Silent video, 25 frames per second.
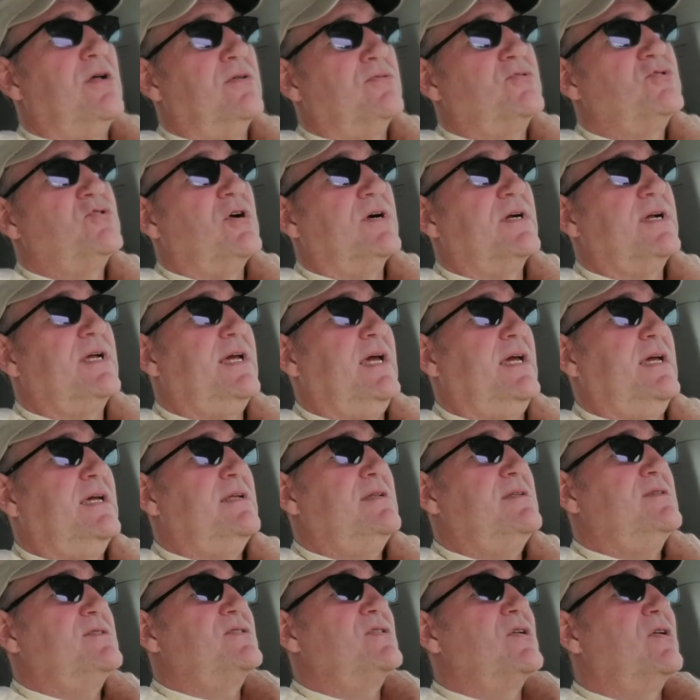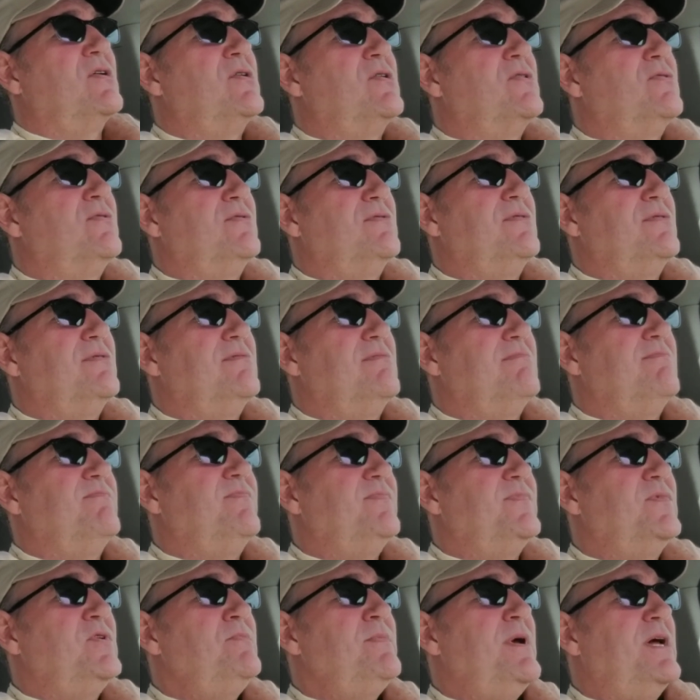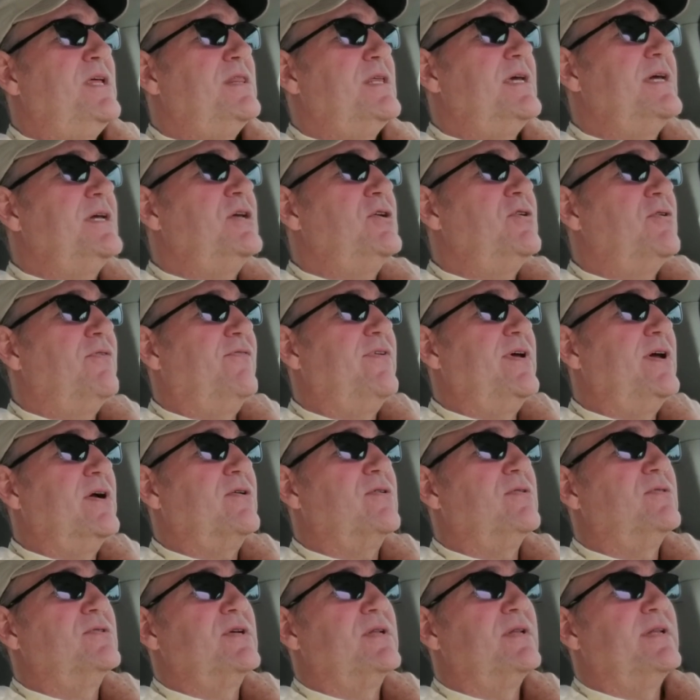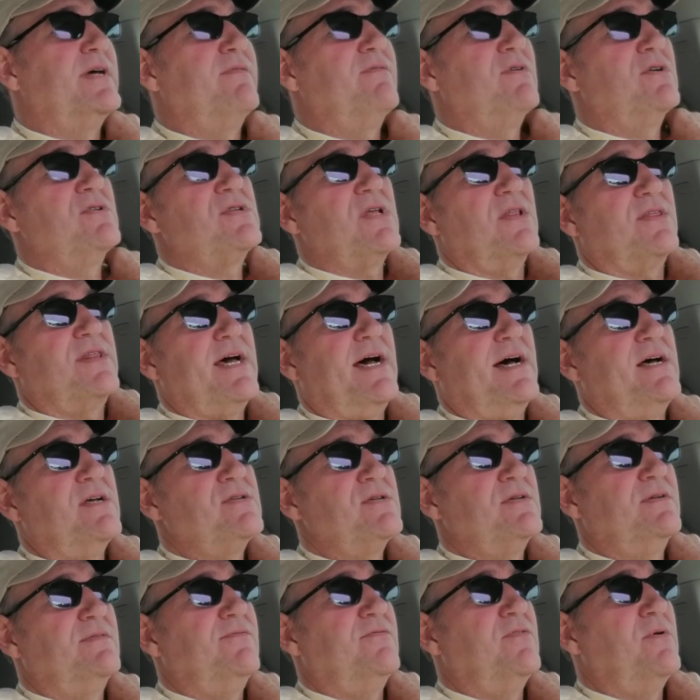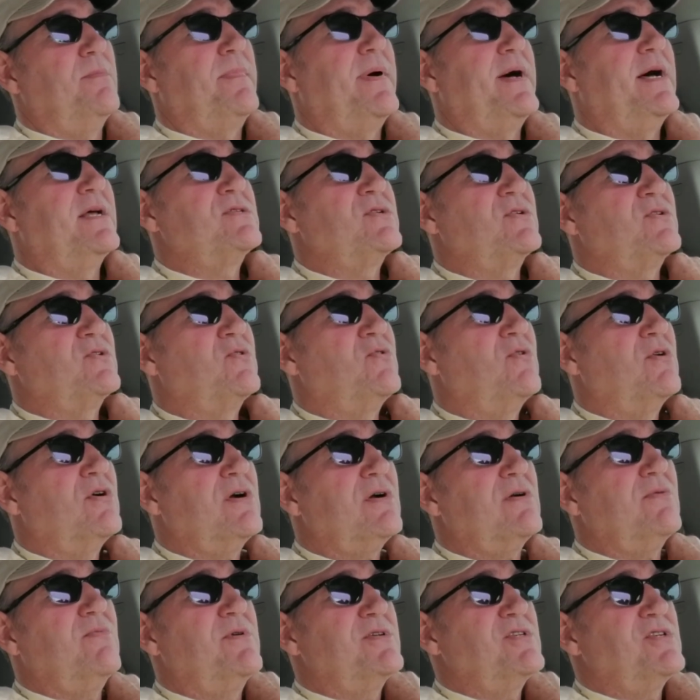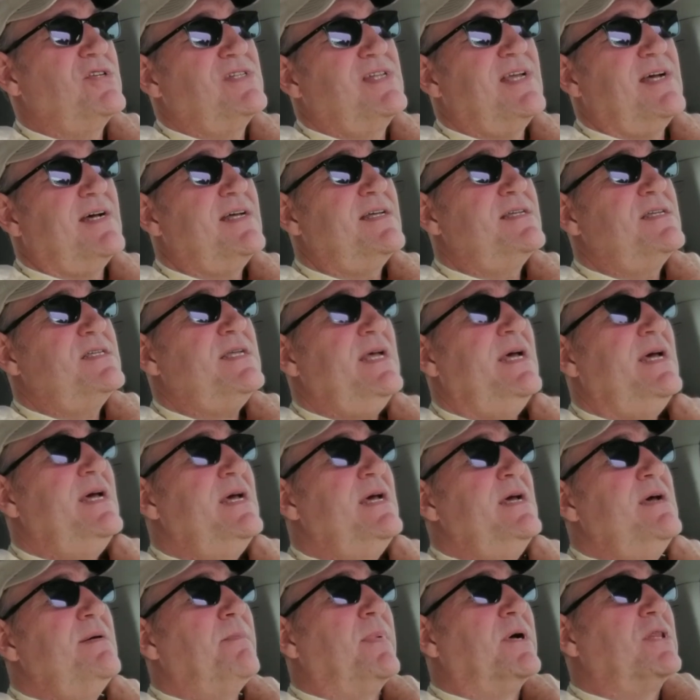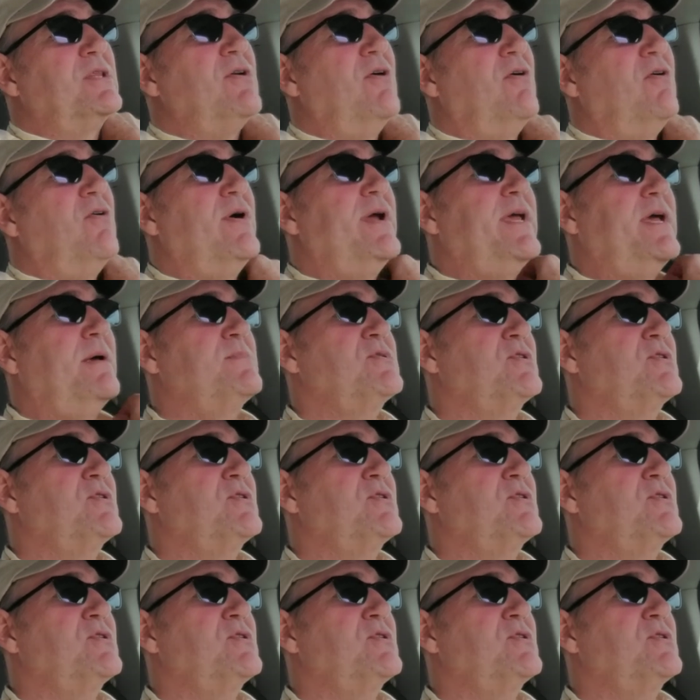truncate. So you may think your vehicle delivers 1,000 foot-pounds of torque, which it does, but the OEMs